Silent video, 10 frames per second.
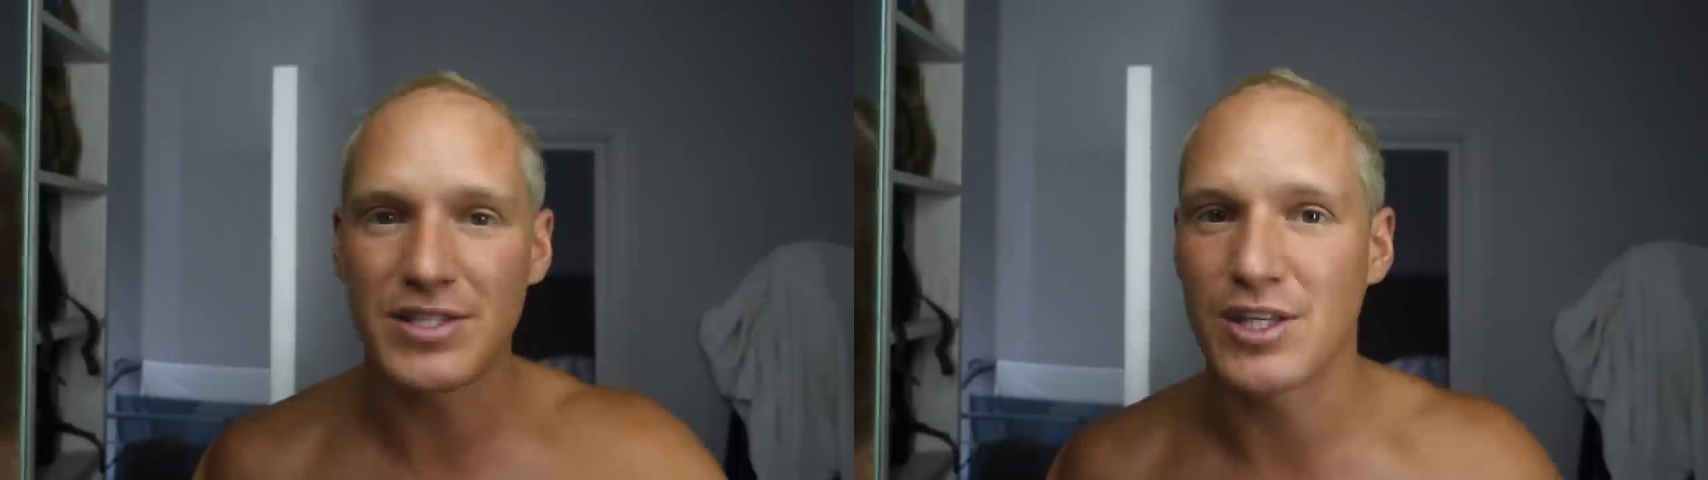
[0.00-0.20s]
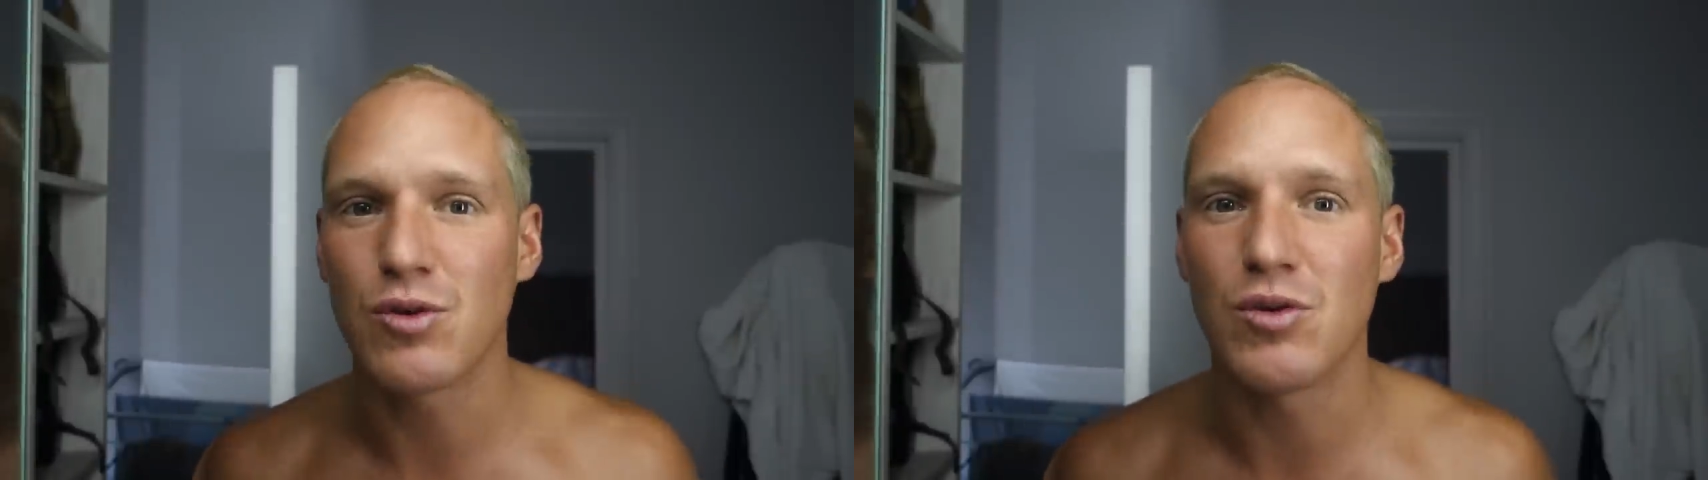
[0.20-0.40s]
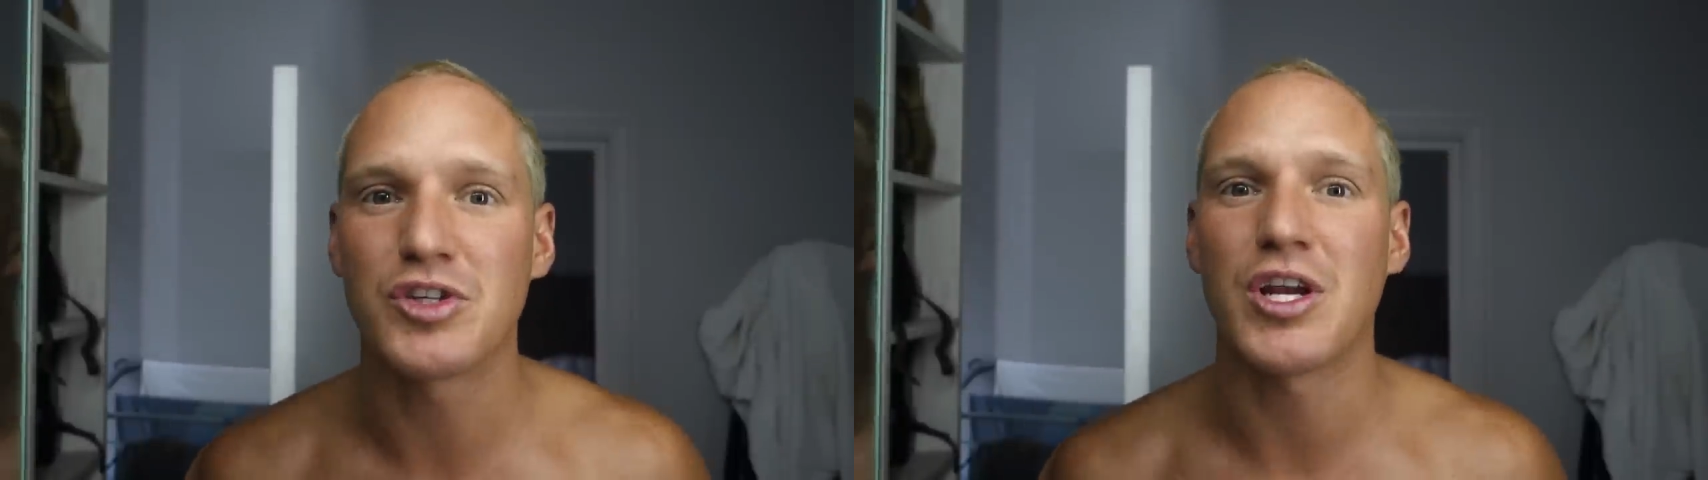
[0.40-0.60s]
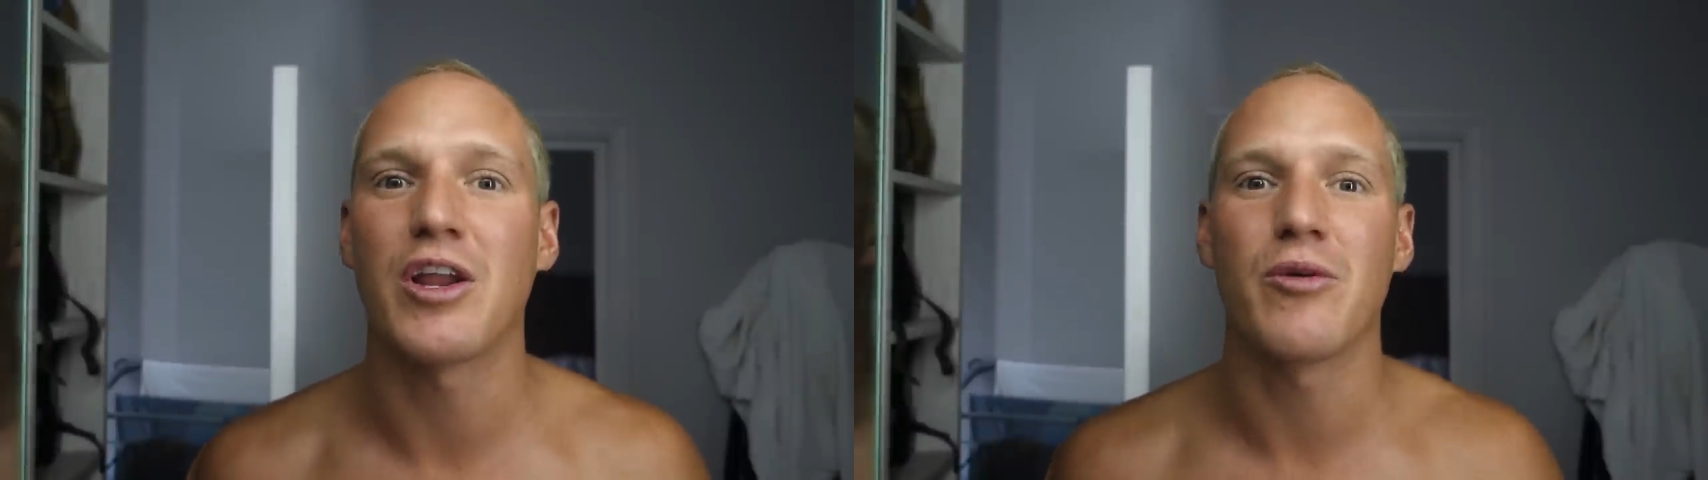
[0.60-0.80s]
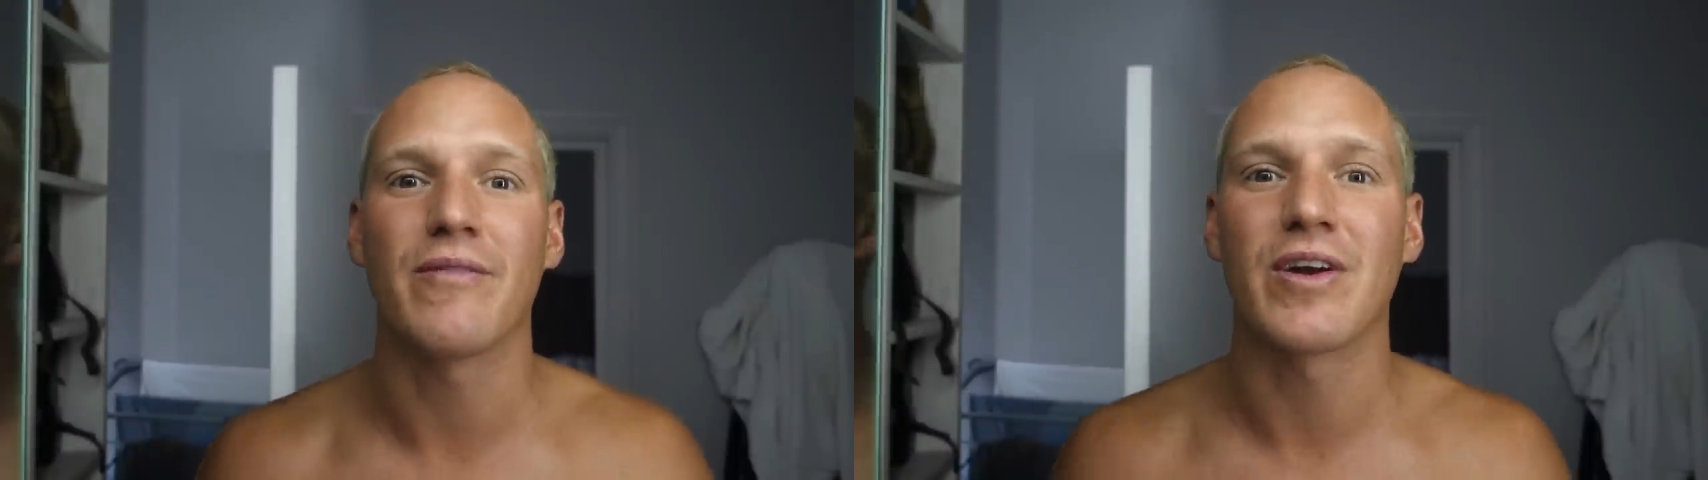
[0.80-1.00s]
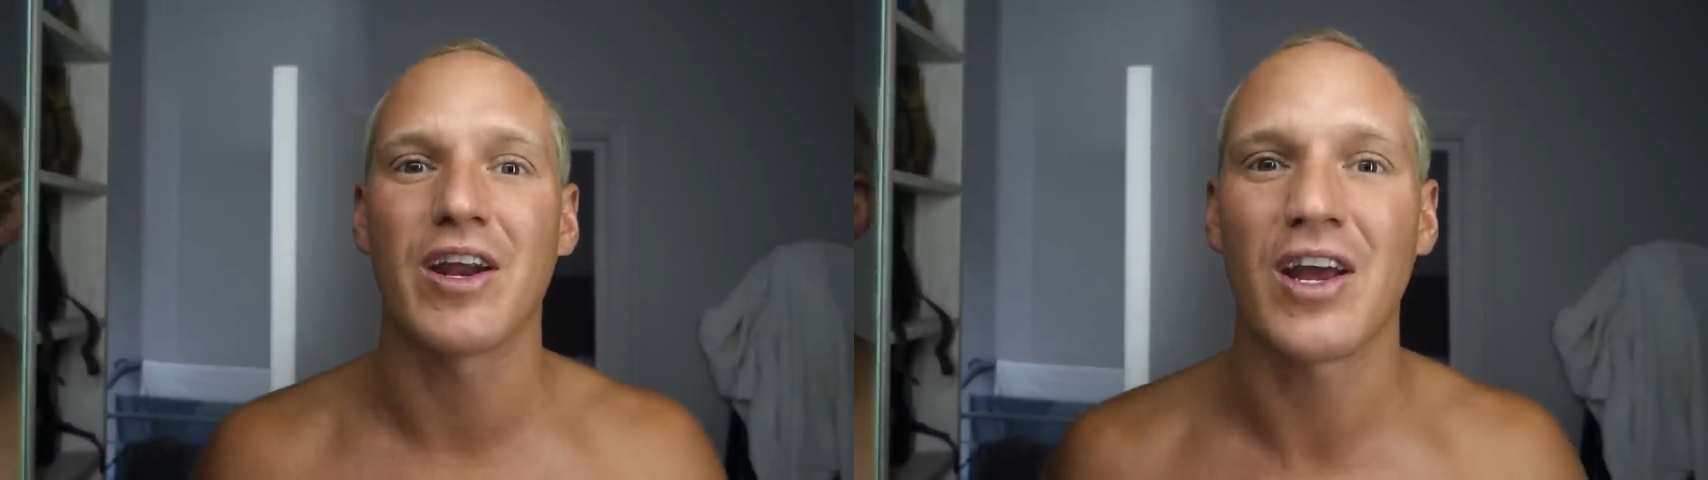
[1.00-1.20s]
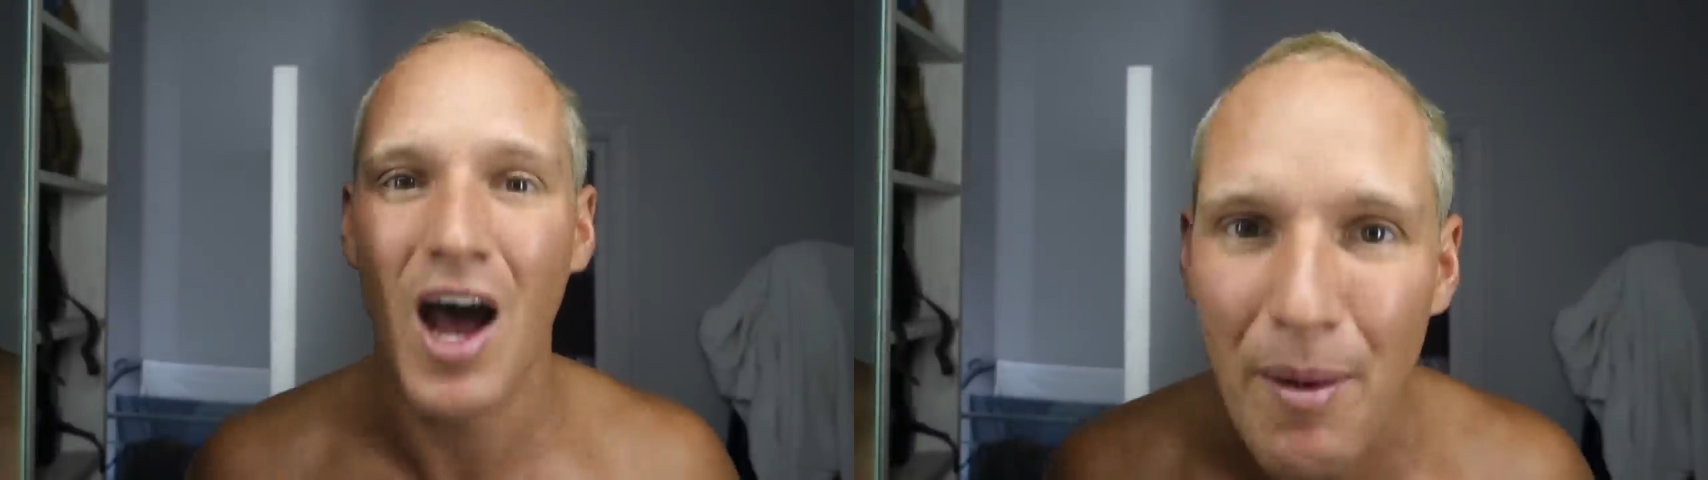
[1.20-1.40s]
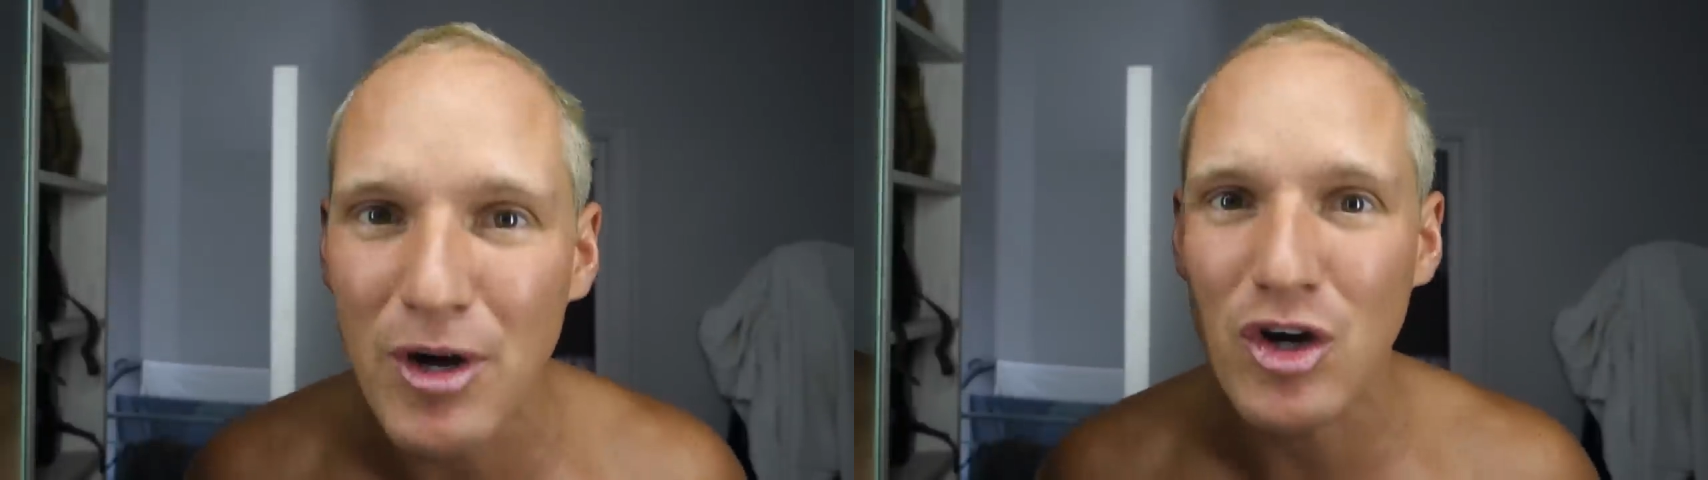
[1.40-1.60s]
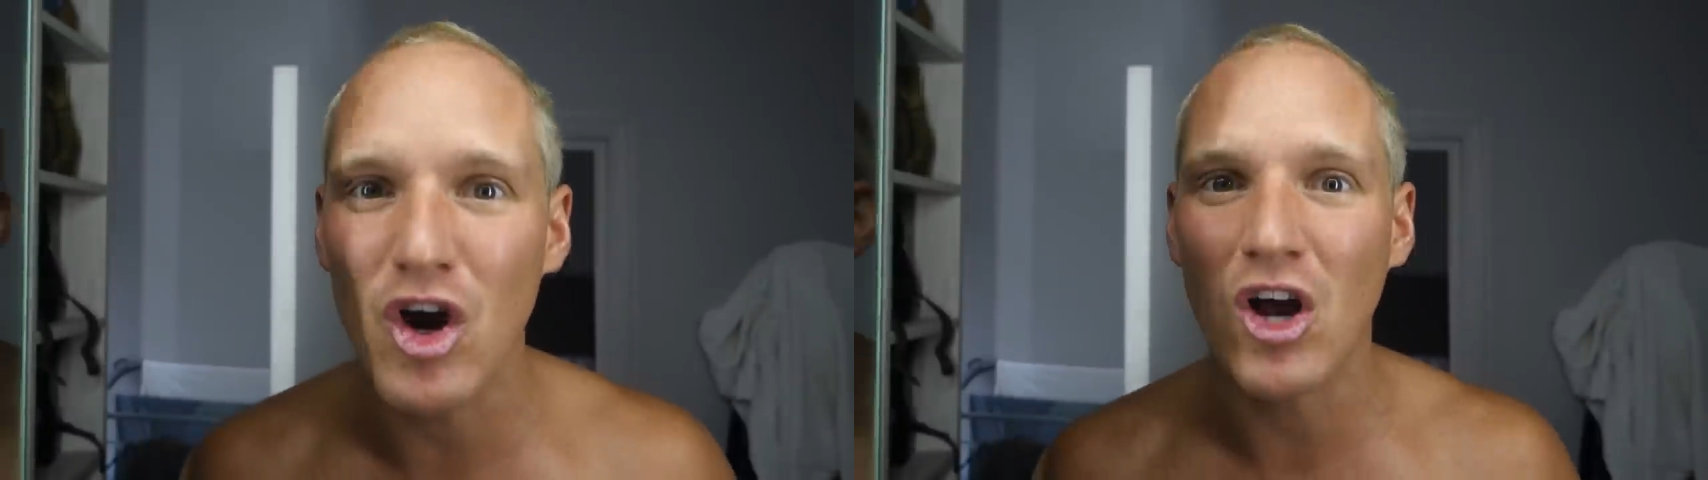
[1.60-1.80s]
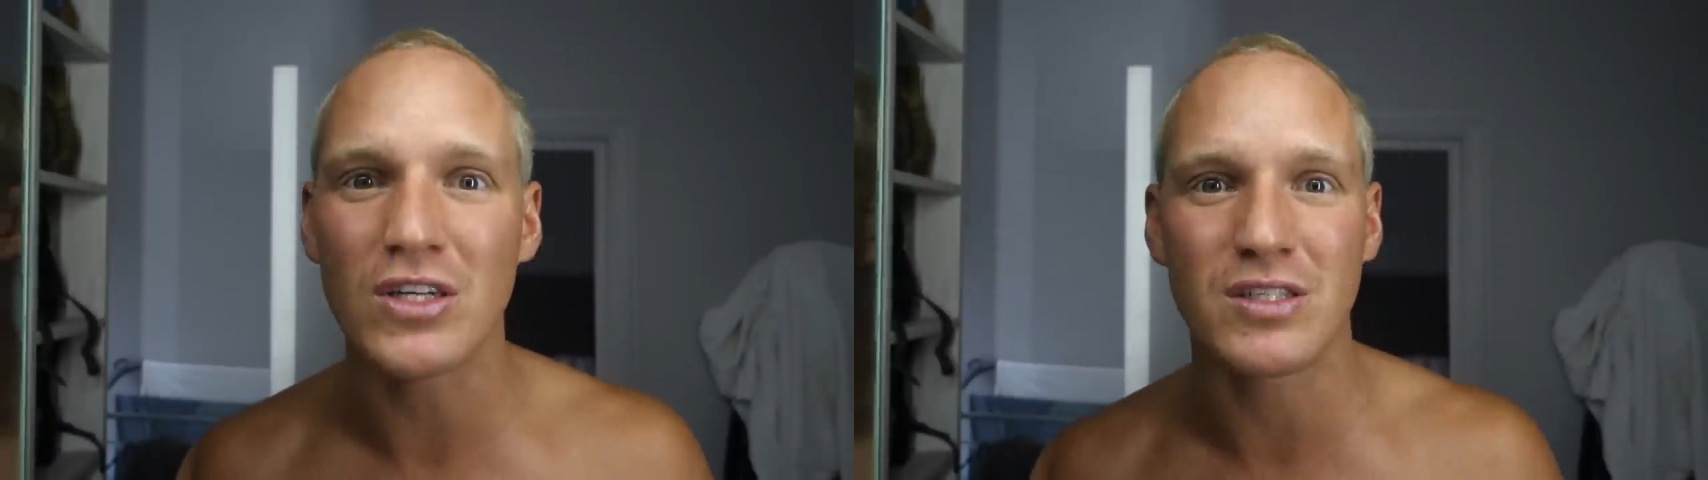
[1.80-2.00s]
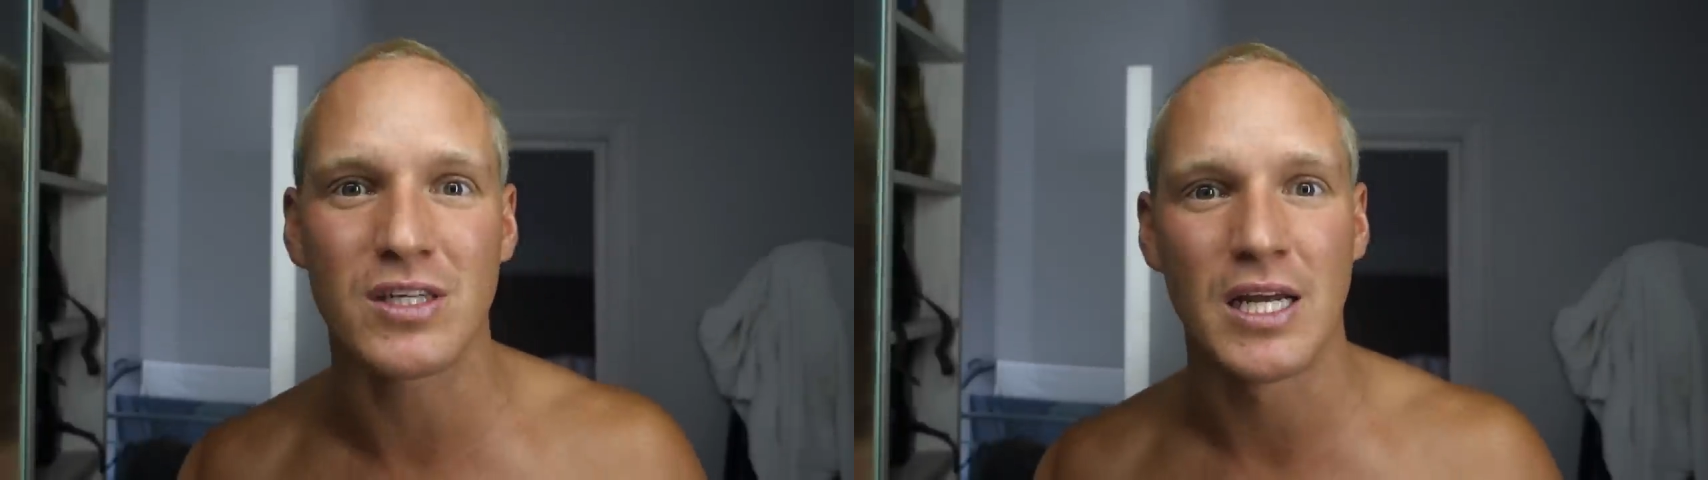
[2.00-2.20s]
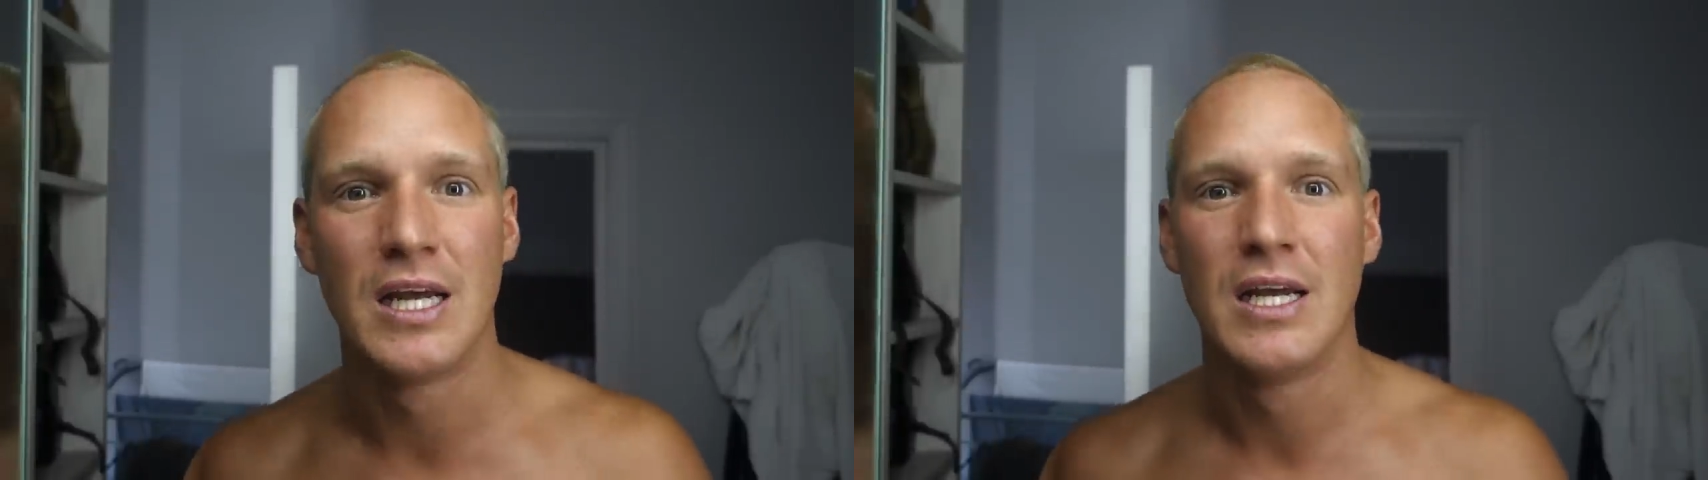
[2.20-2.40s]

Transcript: This is the coolest channel you're ever going to come across.